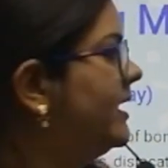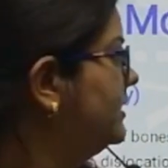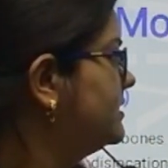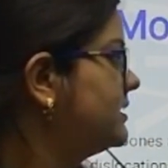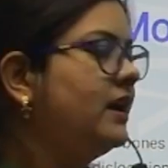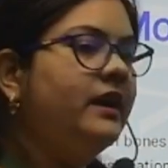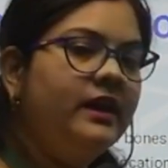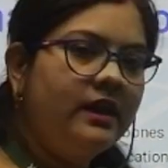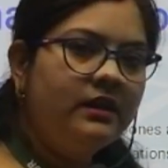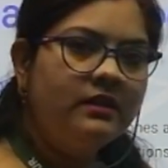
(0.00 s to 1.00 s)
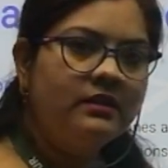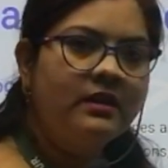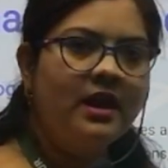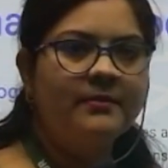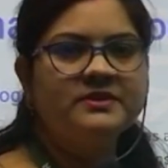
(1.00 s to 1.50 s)
this again
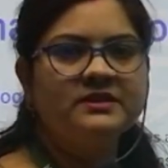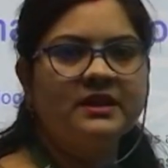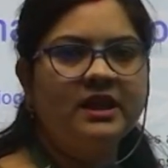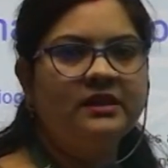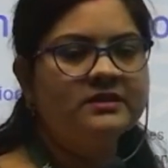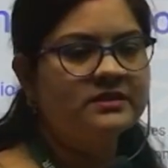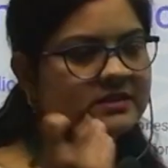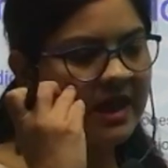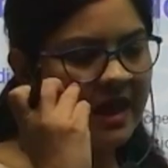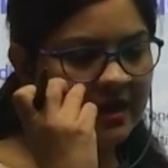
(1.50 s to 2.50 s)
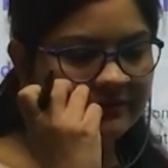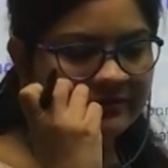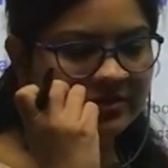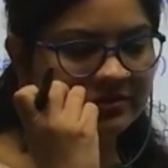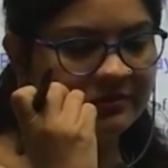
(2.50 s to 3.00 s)
I'm saying this is
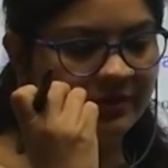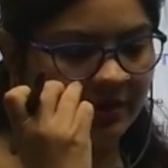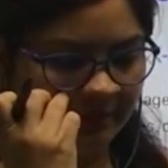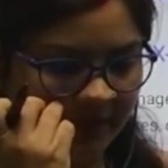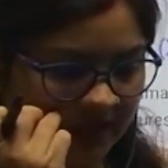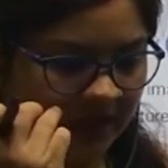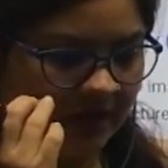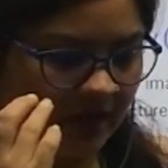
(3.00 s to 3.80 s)
helpful for making a